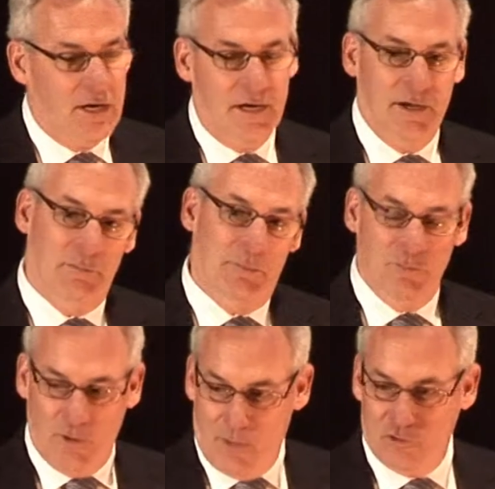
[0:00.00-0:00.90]
Um,
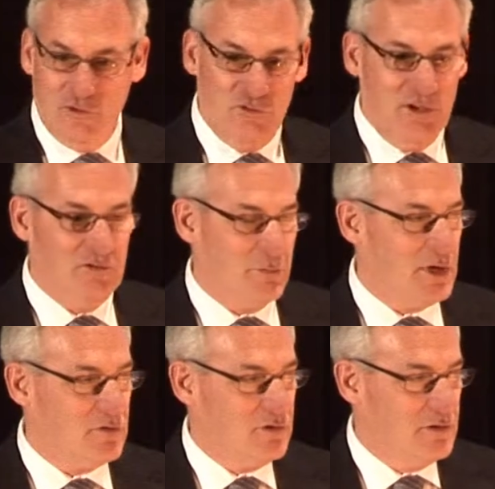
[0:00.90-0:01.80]
I'm sure you've seen some
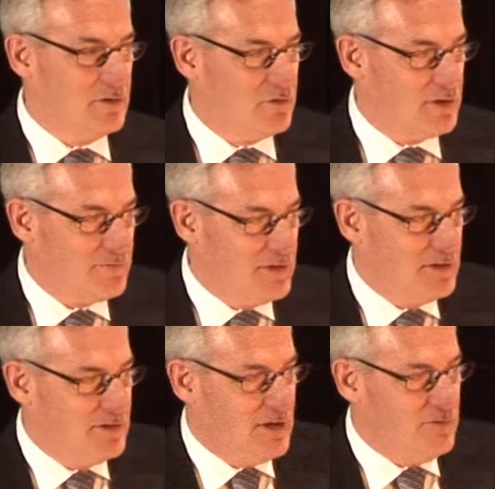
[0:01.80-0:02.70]
of that stuff
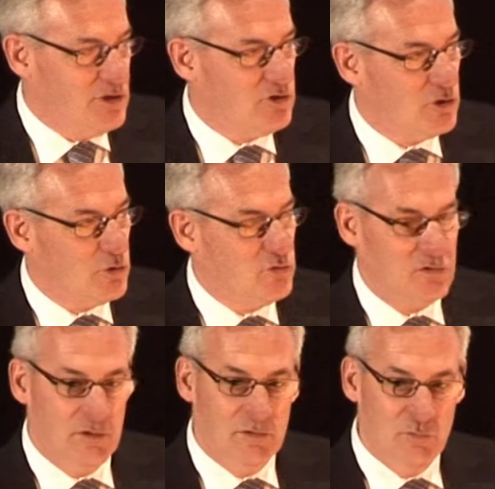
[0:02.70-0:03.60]
in TV
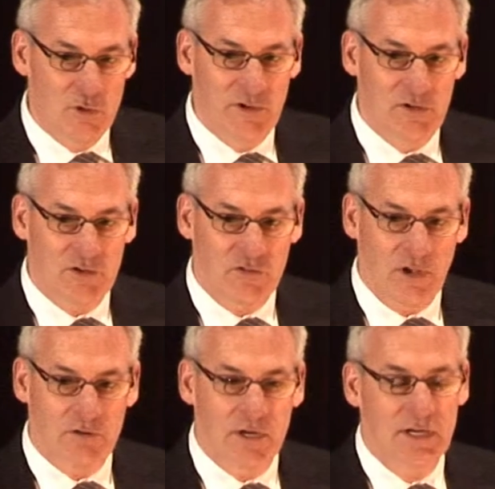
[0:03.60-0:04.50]
shows and movies,
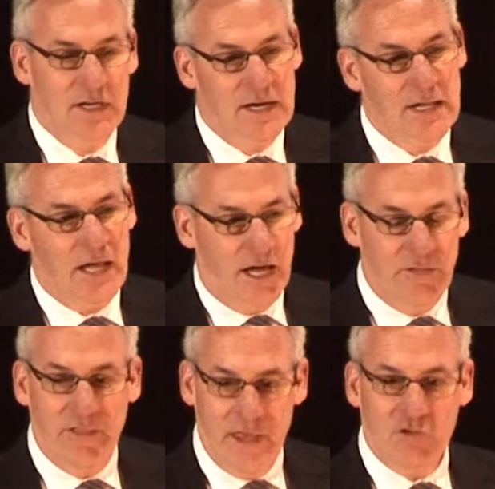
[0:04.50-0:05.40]
etc.,
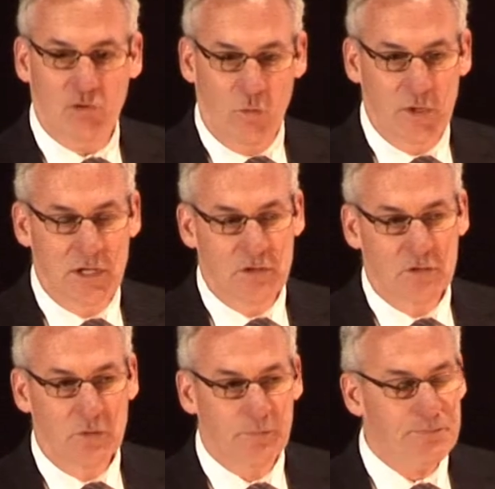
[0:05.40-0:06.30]
and that's what we
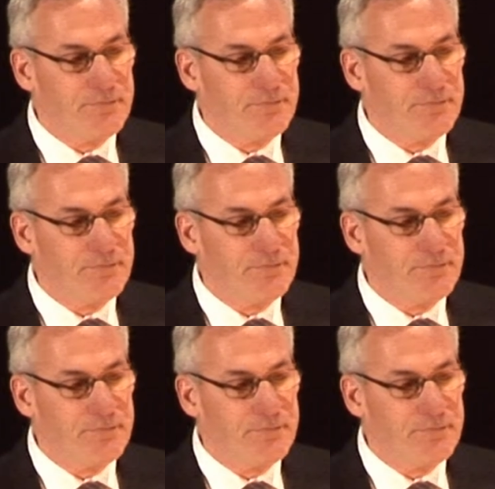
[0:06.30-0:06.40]
do.